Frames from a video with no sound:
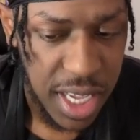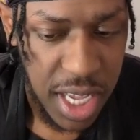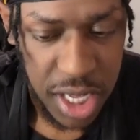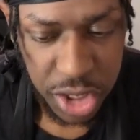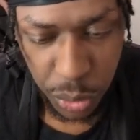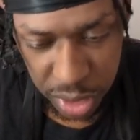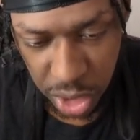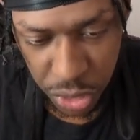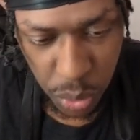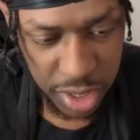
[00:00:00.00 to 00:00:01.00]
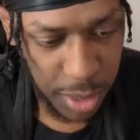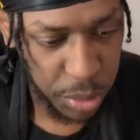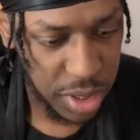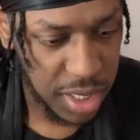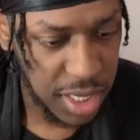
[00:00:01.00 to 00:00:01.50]
So we're gonna go through a
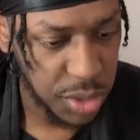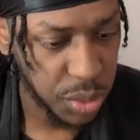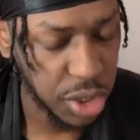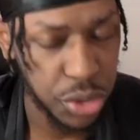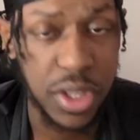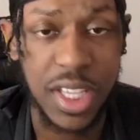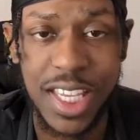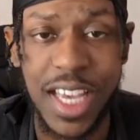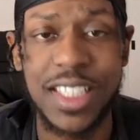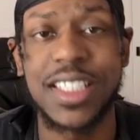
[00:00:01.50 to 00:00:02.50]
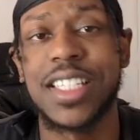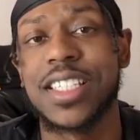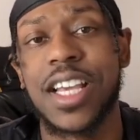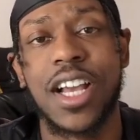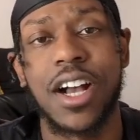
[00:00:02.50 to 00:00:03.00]
couple of these. We're gonna go through the
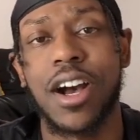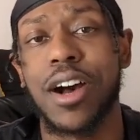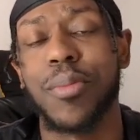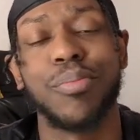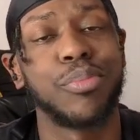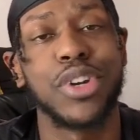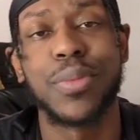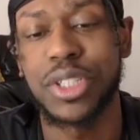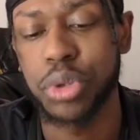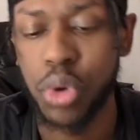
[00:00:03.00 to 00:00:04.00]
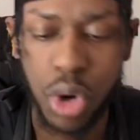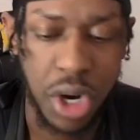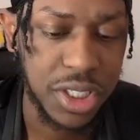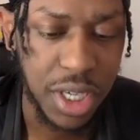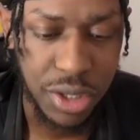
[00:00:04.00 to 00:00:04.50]
EXs, pretty much the cool
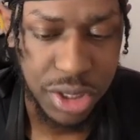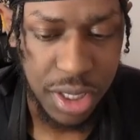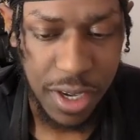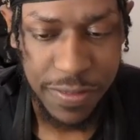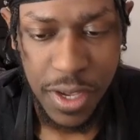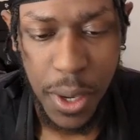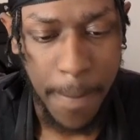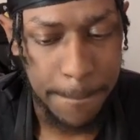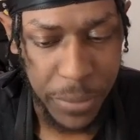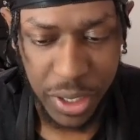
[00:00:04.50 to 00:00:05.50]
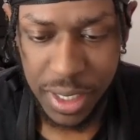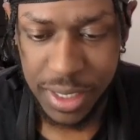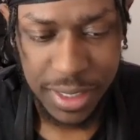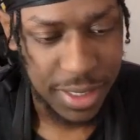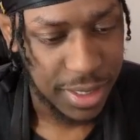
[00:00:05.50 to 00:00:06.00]
arcs and other stuff.
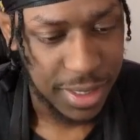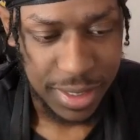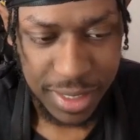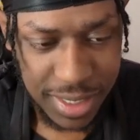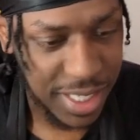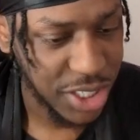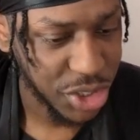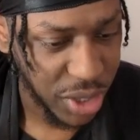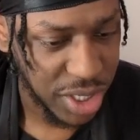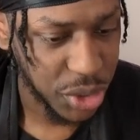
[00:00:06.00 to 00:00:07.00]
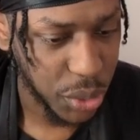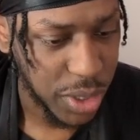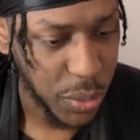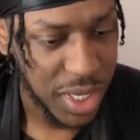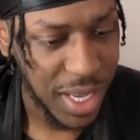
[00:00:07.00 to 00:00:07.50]
But let's get straight to
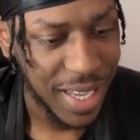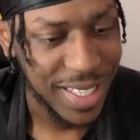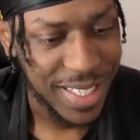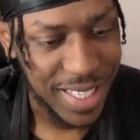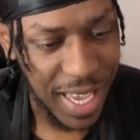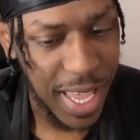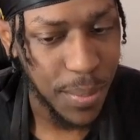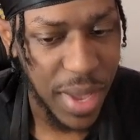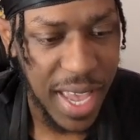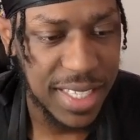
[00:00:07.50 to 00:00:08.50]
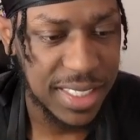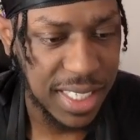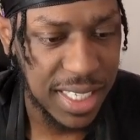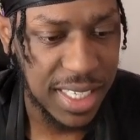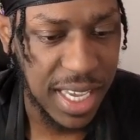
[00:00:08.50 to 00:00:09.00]
it. We got Yamask
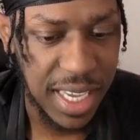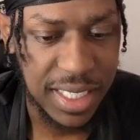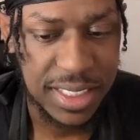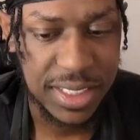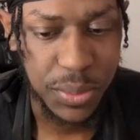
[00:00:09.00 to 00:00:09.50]
EX.